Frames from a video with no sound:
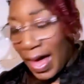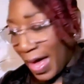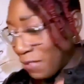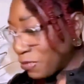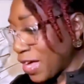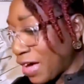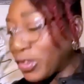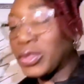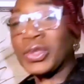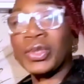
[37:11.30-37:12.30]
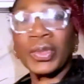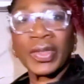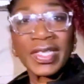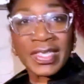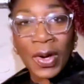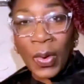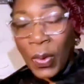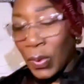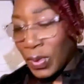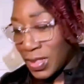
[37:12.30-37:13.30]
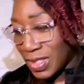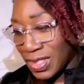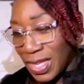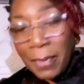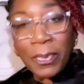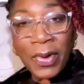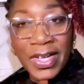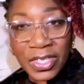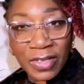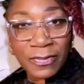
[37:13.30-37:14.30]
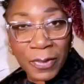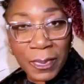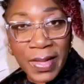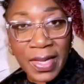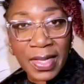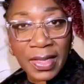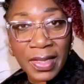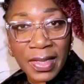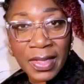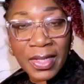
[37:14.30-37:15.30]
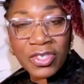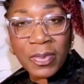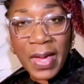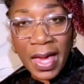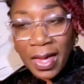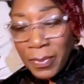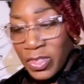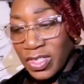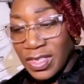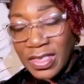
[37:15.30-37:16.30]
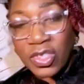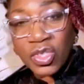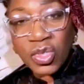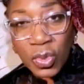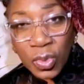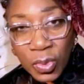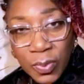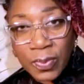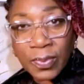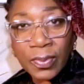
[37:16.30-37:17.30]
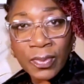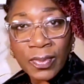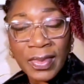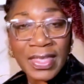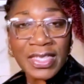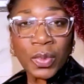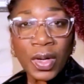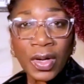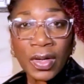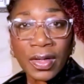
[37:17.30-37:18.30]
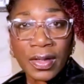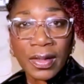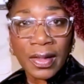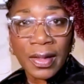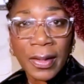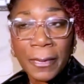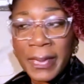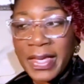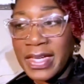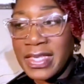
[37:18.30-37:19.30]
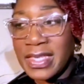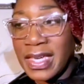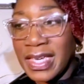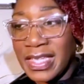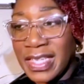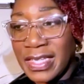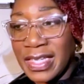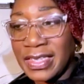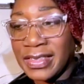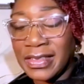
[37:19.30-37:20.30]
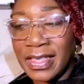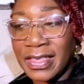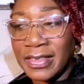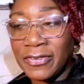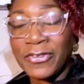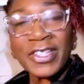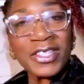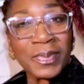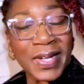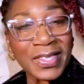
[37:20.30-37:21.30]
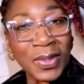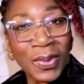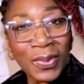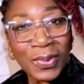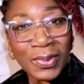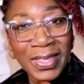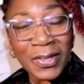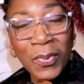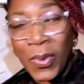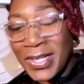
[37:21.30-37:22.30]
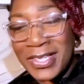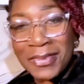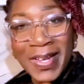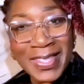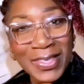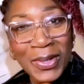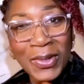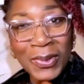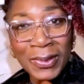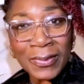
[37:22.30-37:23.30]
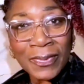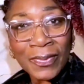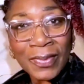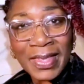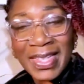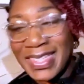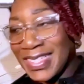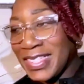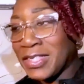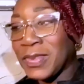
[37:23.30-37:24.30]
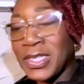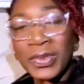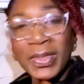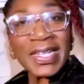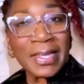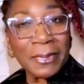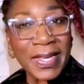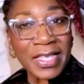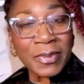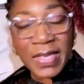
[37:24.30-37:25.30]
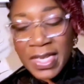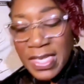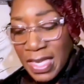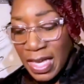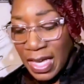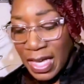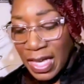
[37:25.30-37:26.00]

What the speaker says: I have to have a nook. It's a whole celebration for me to be able to consume this work, because it feeds my soul. It waters my soul. It lifts me to another place, because